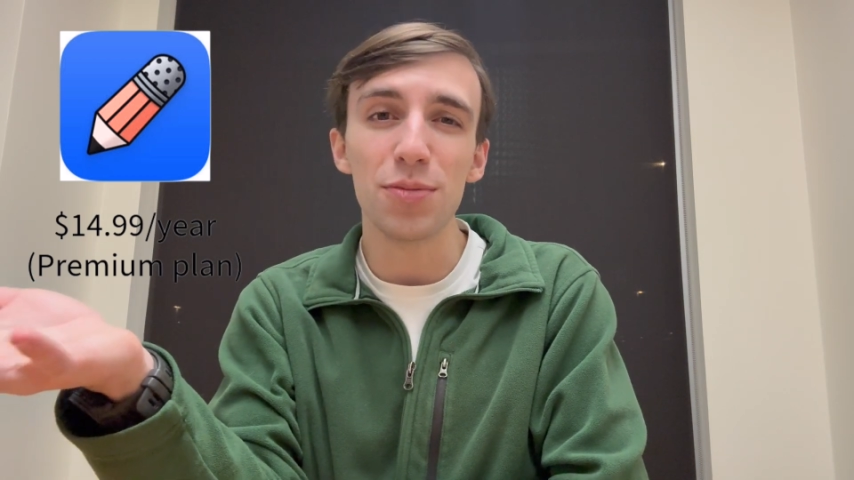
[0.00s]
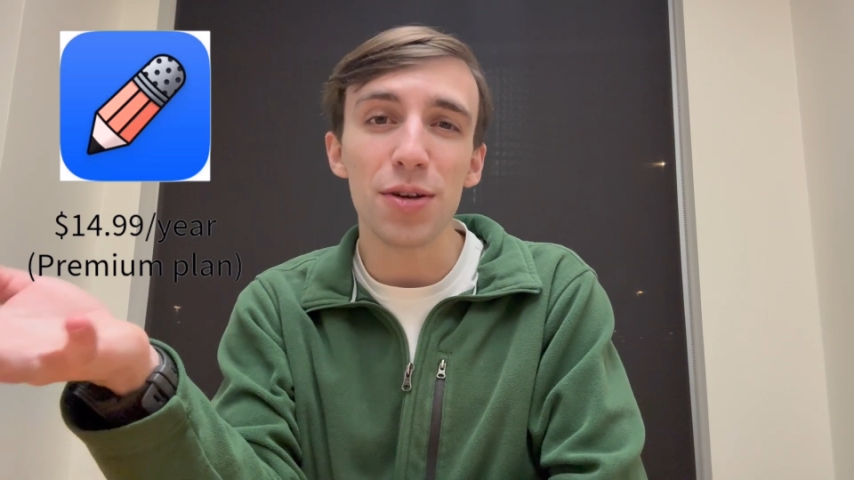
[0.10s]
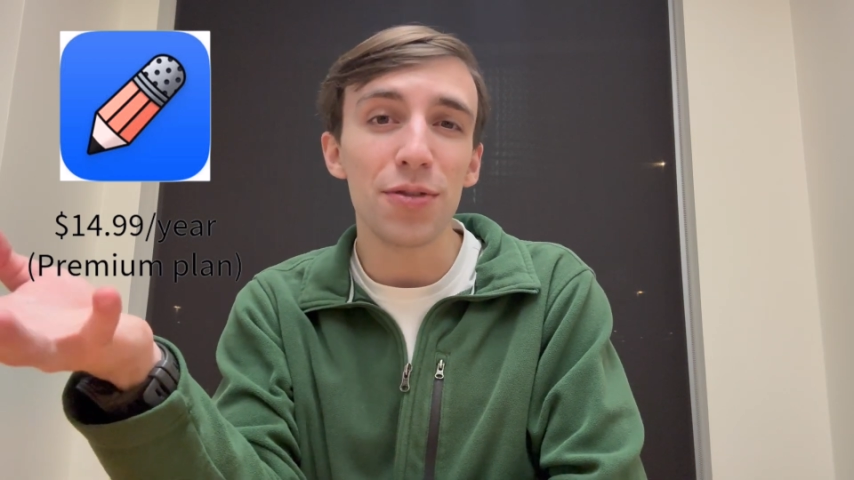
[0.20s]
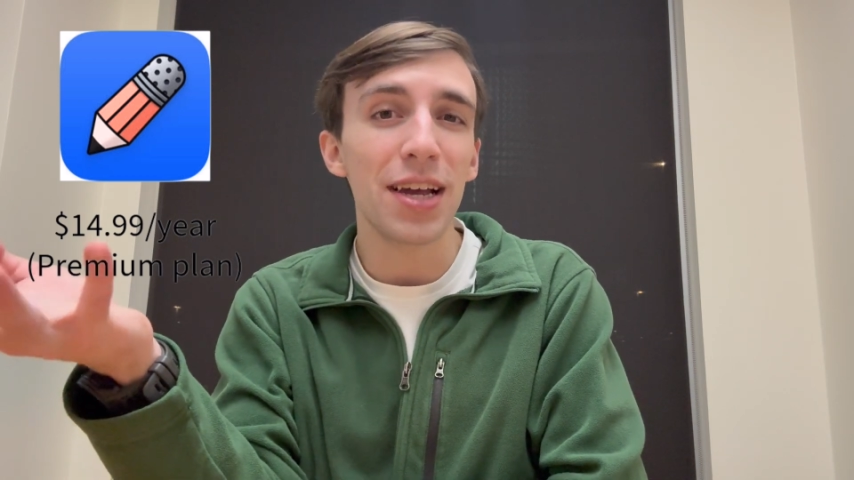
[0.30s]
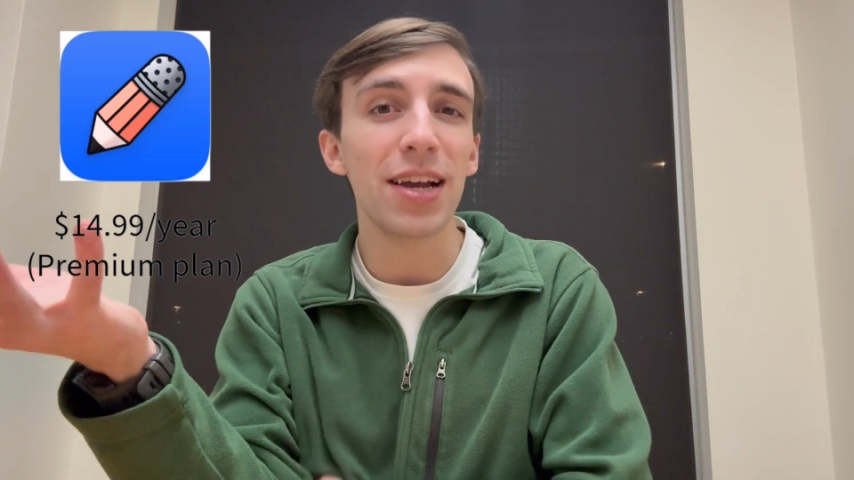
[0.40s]

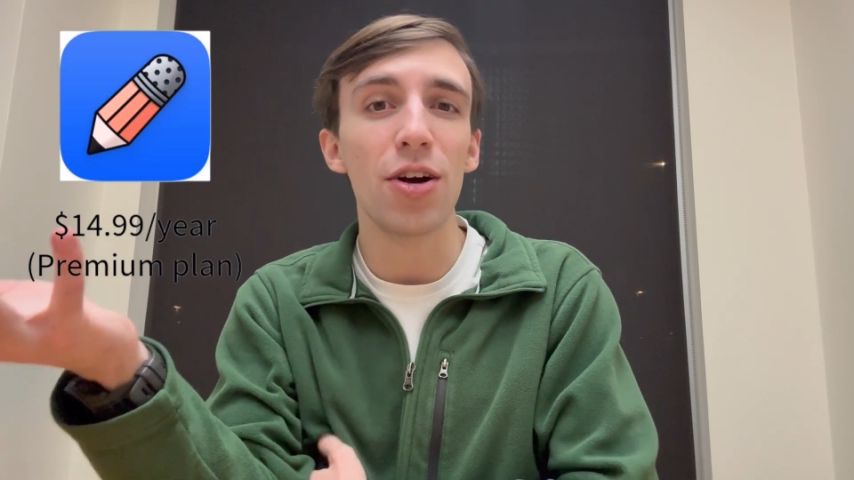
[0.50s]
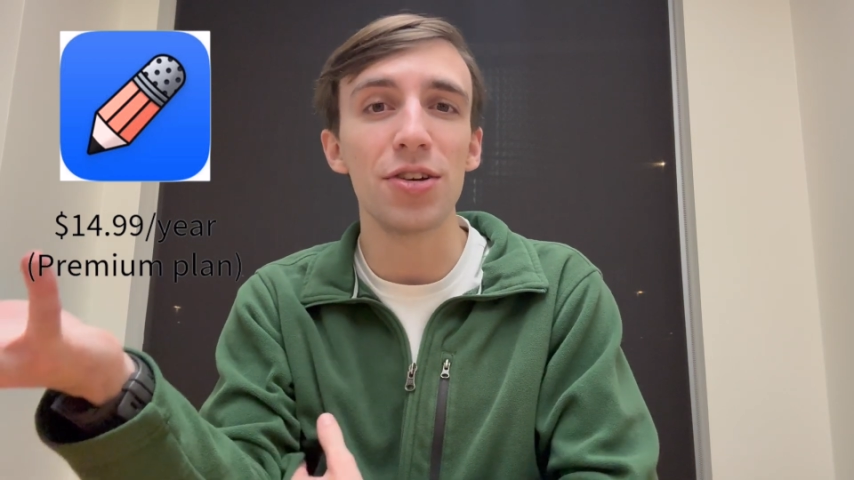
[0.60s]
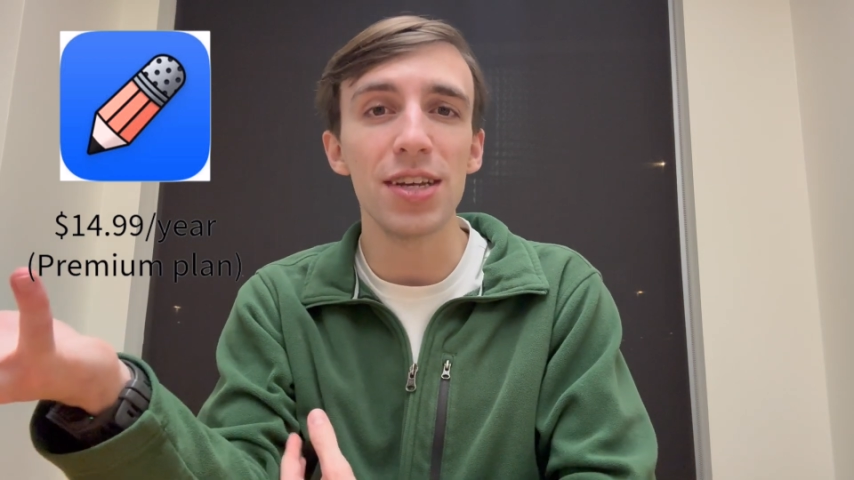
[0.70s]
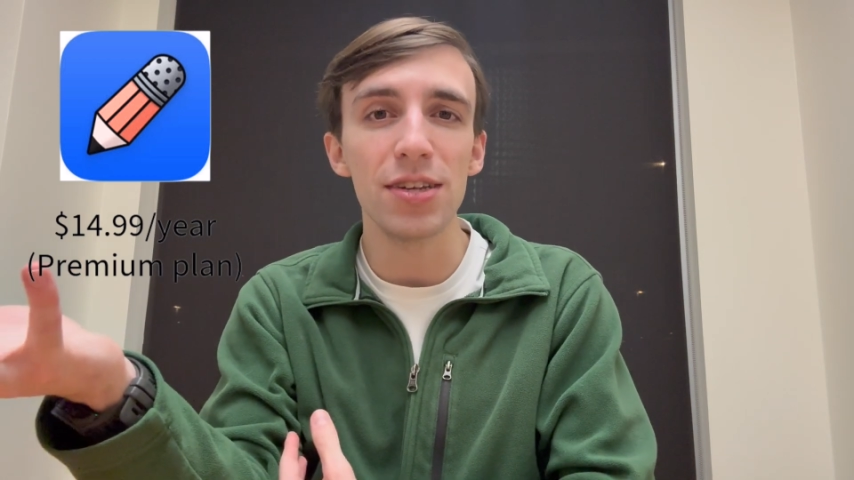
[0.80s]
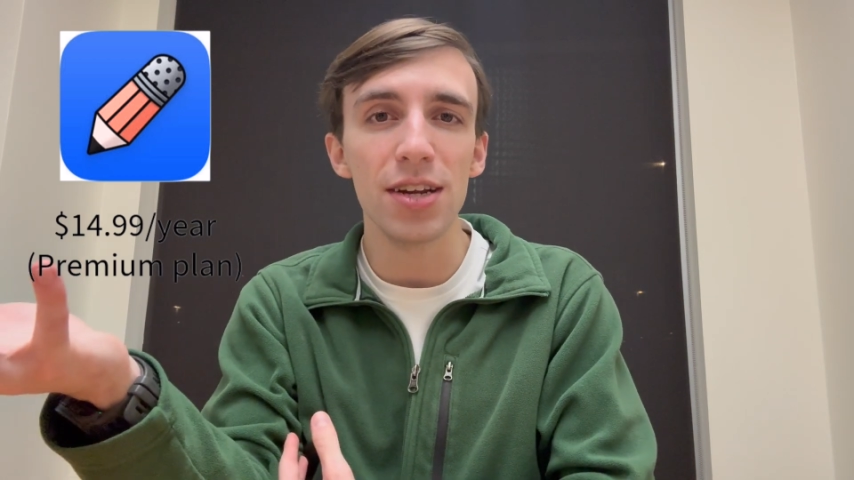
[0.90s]
of like
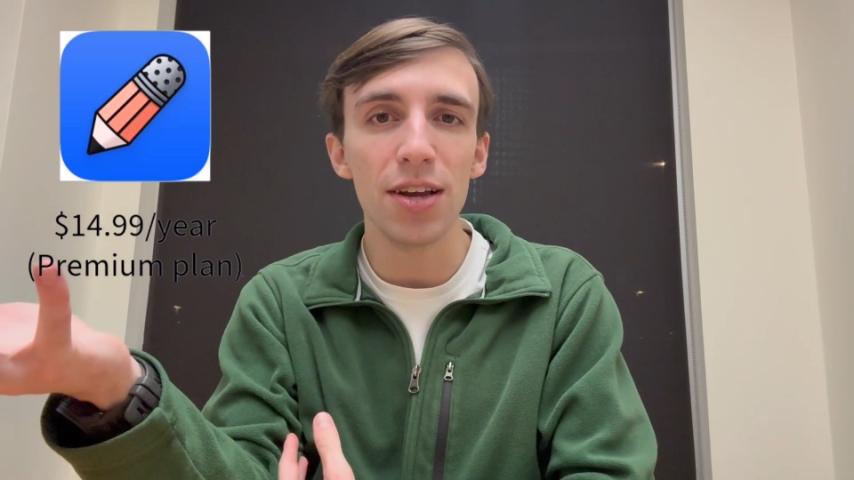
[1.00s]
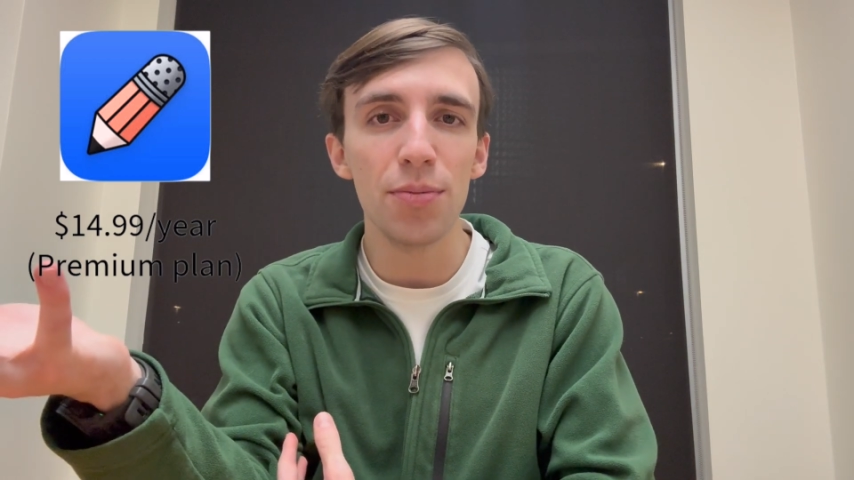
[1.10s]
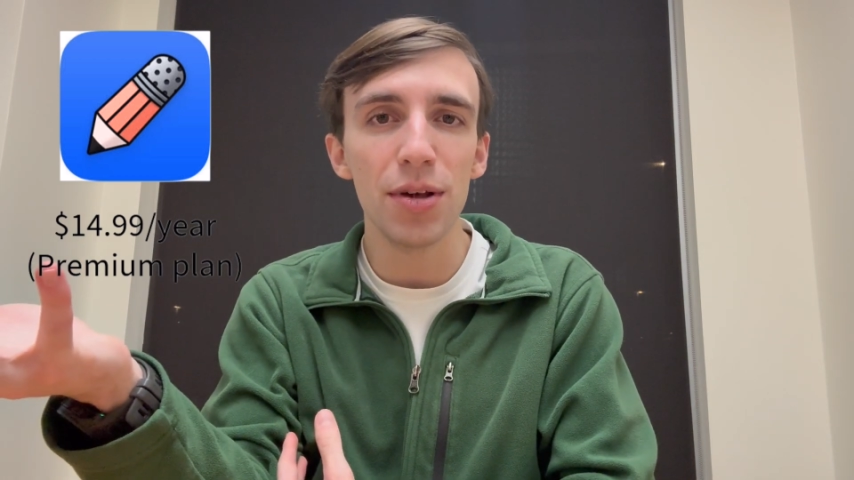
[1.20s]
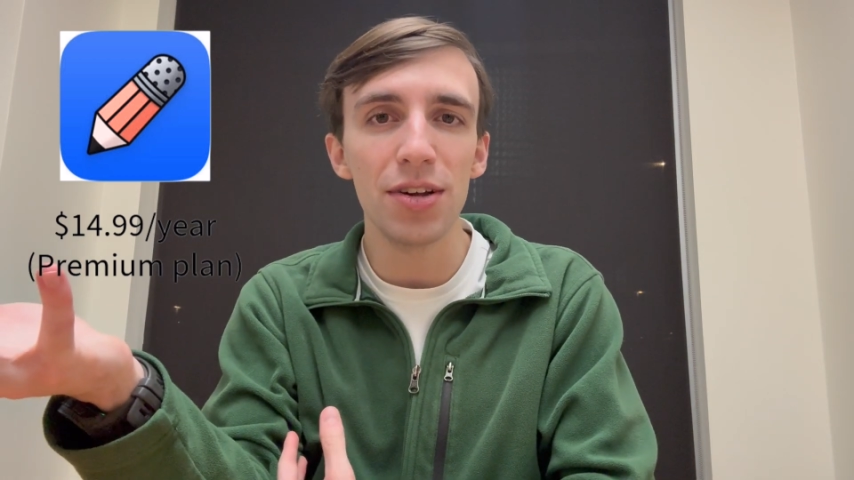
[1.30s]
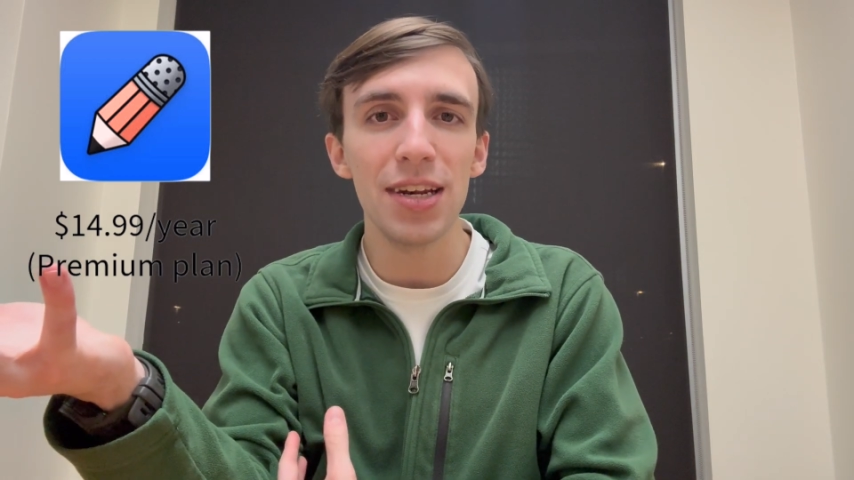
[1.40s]
artistic
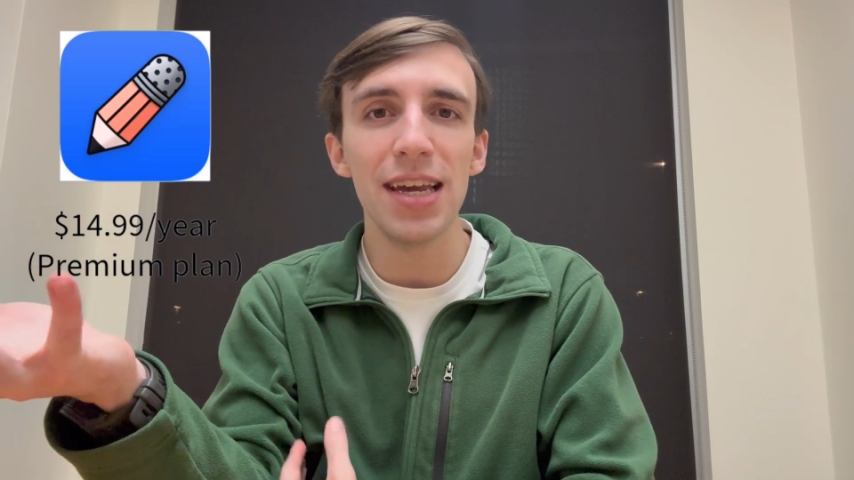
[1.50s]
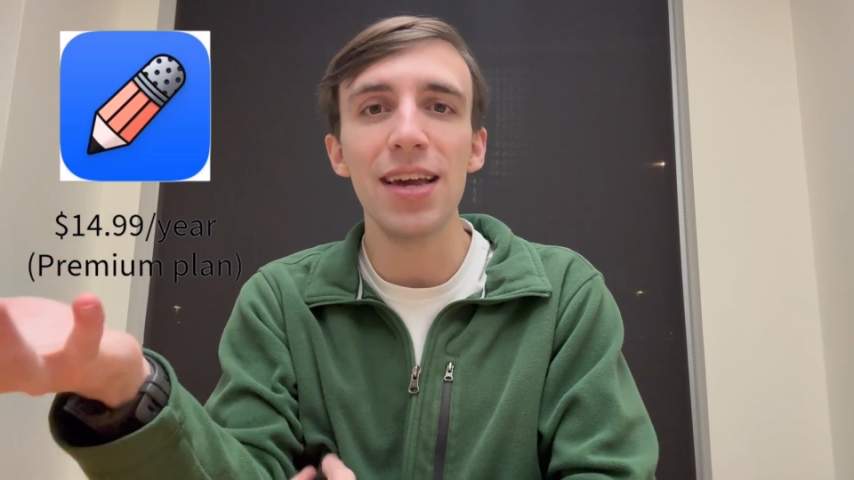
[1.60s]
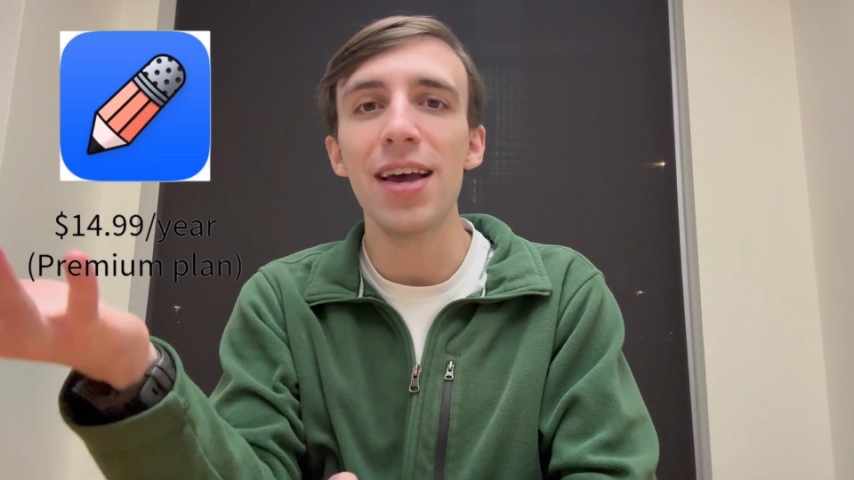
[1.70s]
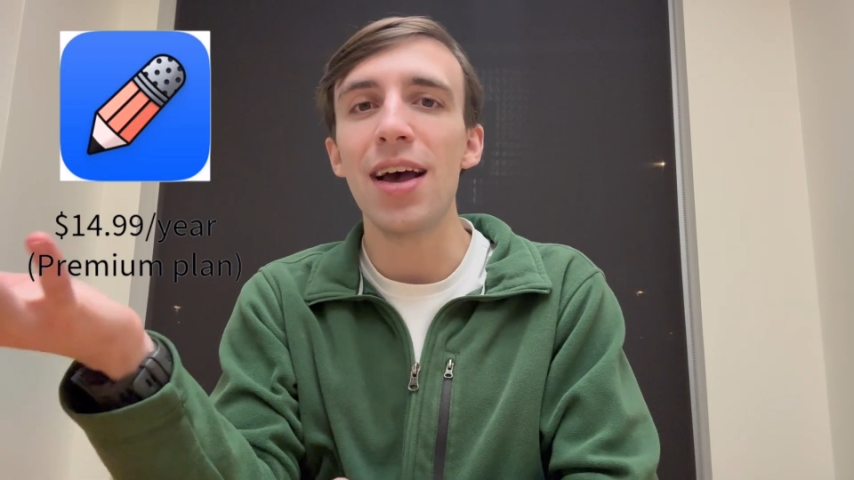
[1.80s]
ability